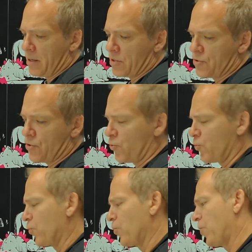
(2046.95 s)

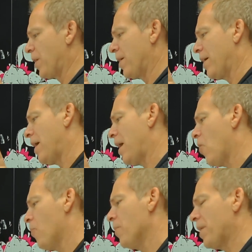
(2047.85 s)
So the
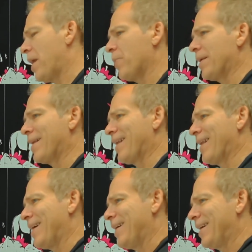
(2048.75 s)
album that I would
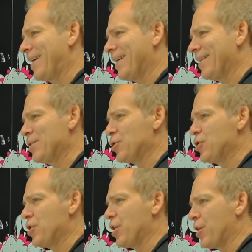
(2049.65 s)
like to
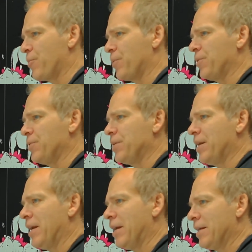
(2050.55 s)
share with you
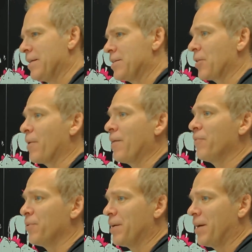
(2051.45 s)
today is a
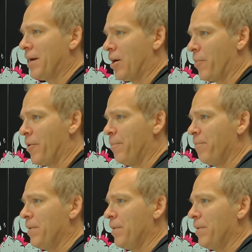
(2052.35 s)
Grateful Dead album.